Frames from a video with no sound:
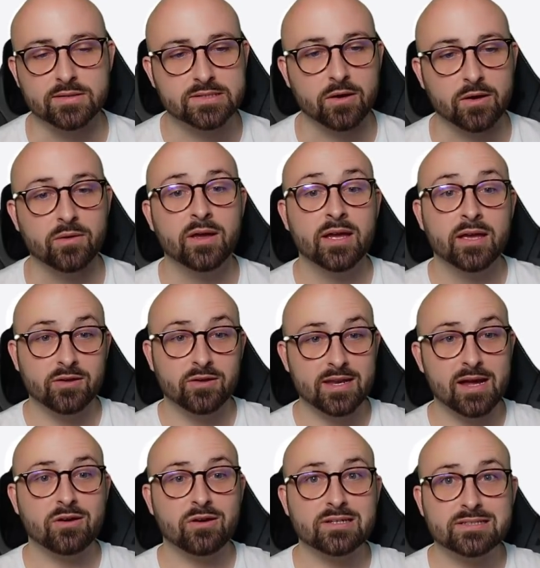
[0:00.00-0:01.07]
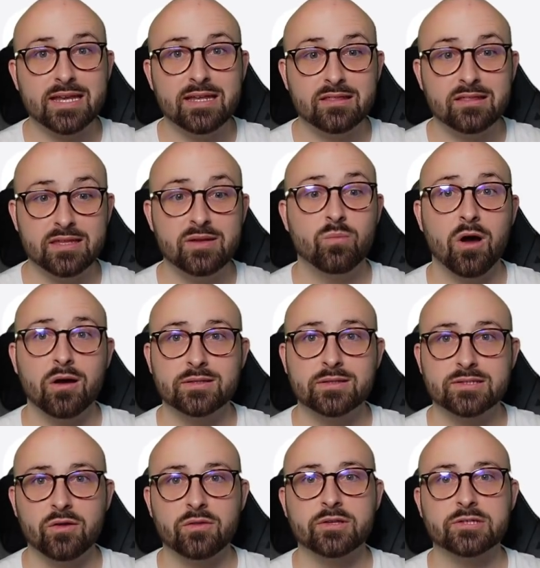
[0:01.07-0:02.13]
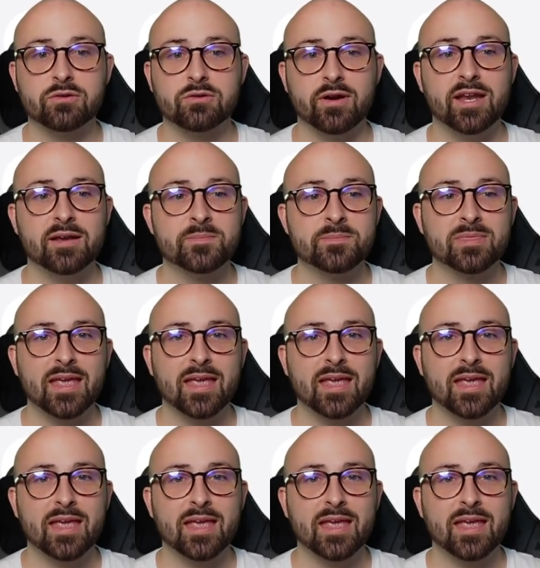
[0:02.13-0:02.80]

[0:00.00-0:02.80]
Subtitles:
So you're now going to see the words on the screen,